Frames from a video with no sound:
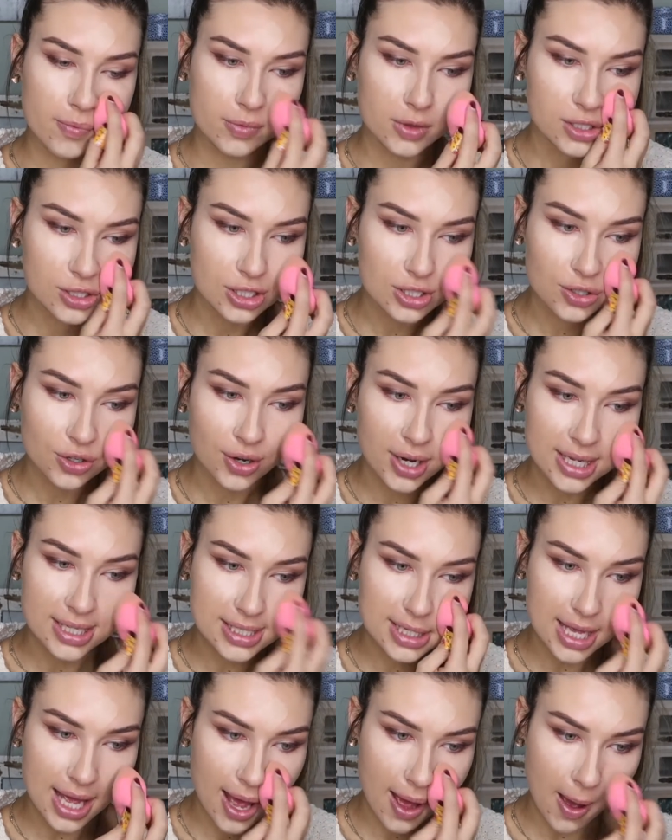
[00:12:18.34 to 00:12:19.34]
It's just
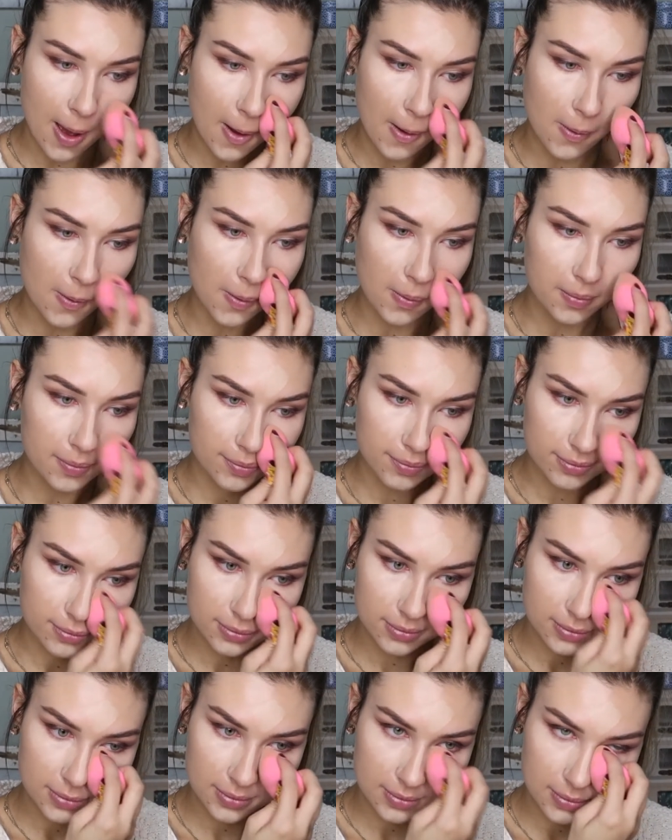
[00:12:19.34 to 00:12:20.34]
crazy how
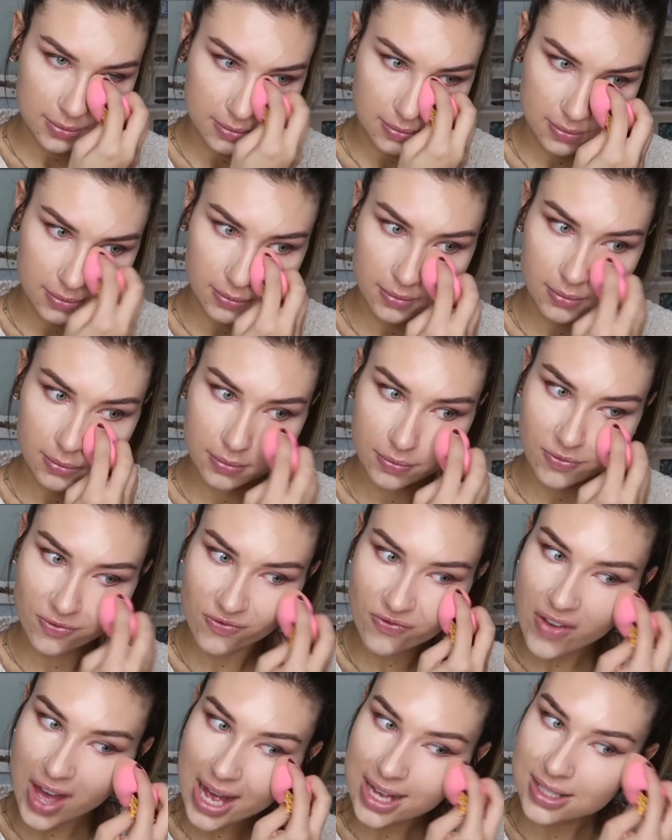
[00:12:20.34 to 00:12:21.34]

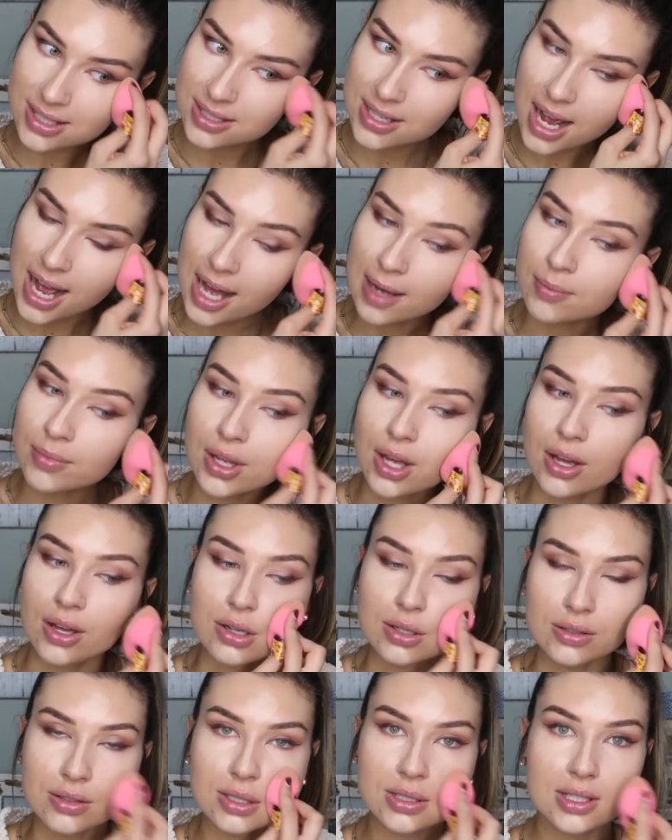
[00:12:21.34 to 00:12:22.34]
fast time
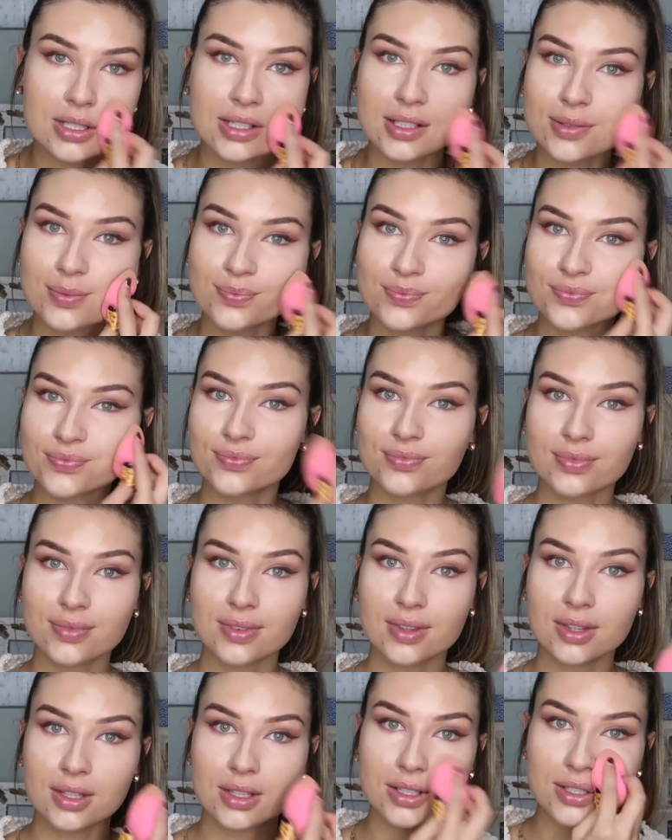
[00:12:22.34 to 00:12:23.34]
goes.
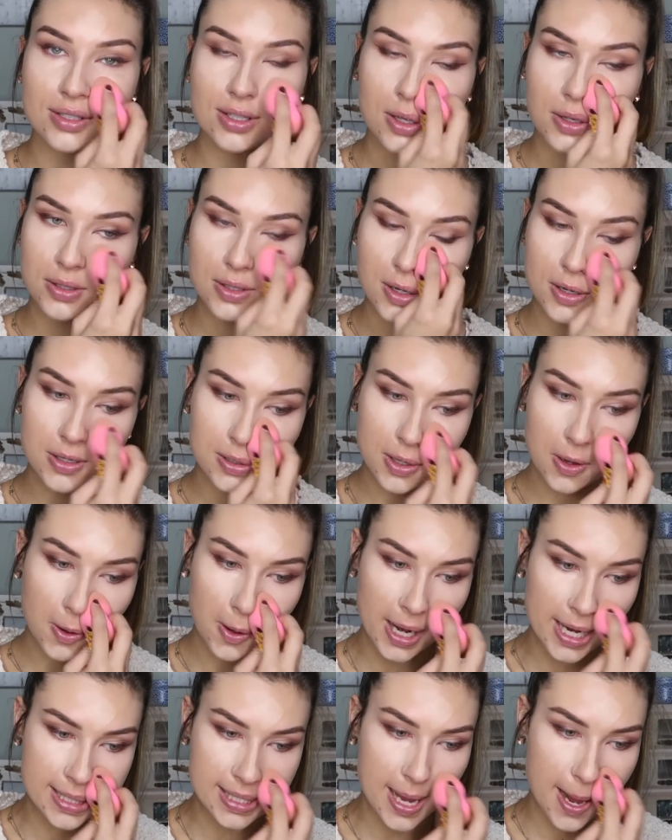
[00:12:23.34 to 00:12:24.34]
So
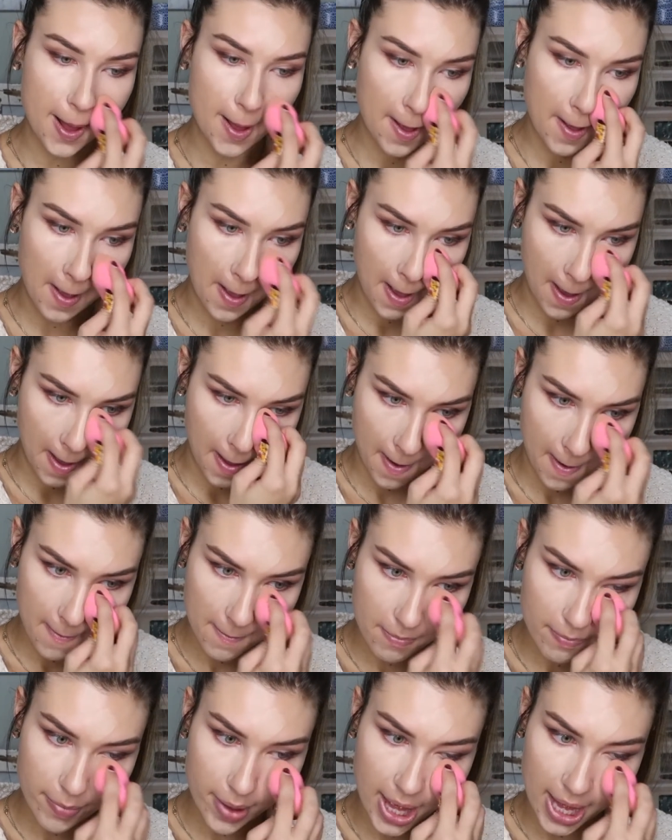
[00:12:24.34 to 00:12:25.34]
crazy.
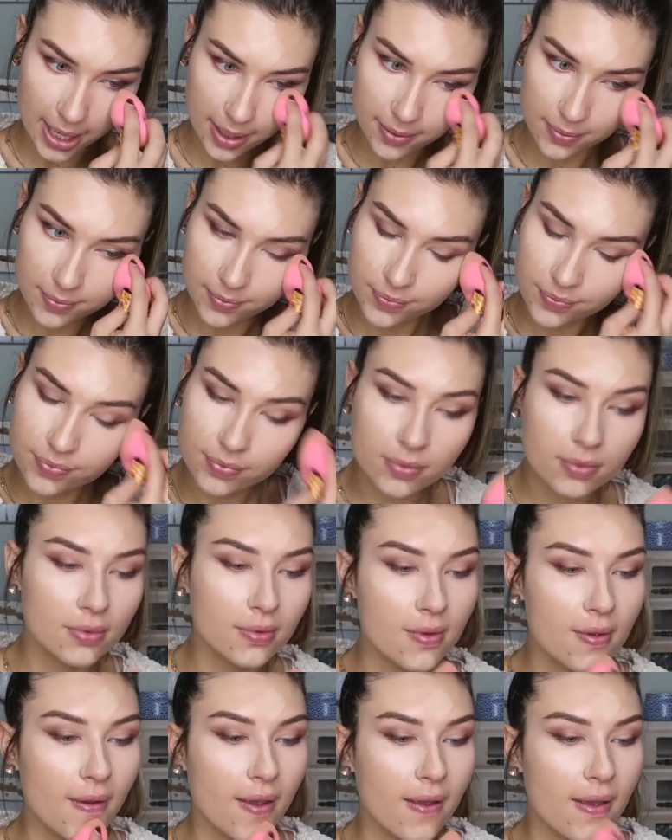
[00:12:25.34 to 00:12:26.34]
But
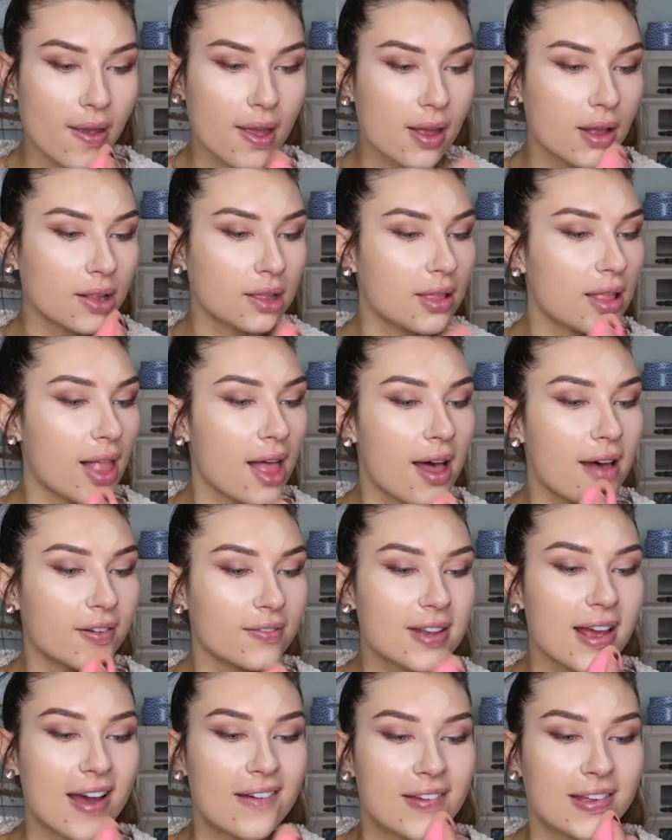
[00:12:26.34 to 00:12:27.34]

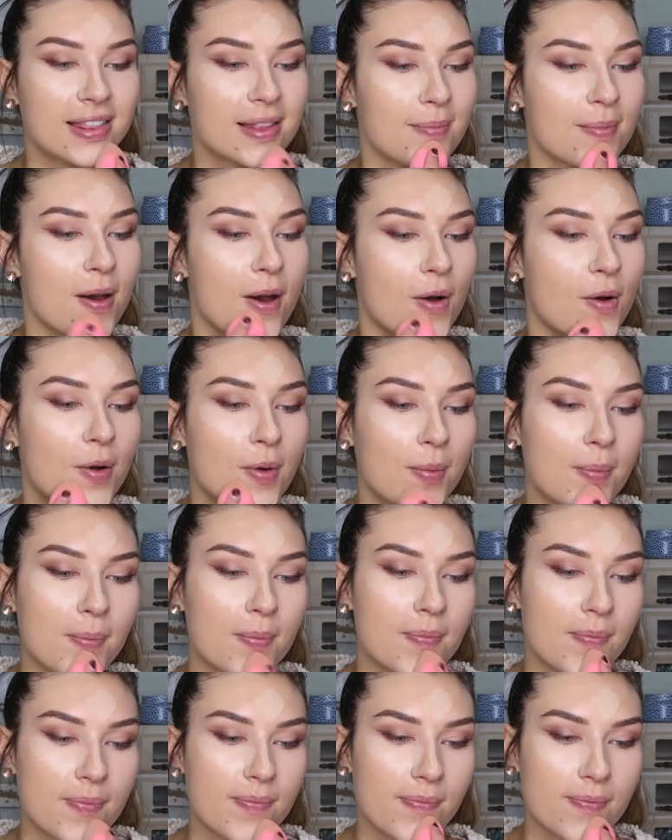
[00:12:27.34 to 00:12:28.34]
loved having them
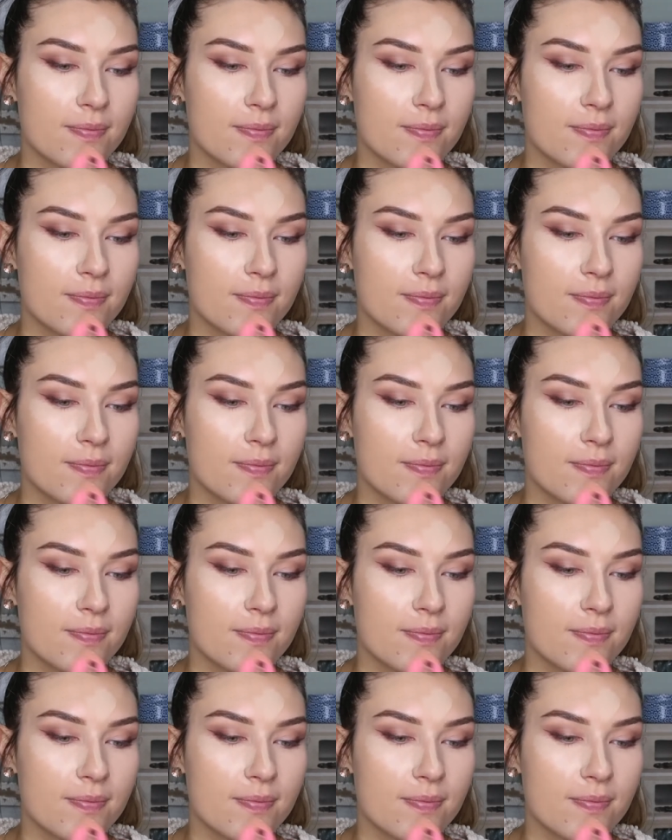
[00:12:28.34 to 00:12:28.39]
home.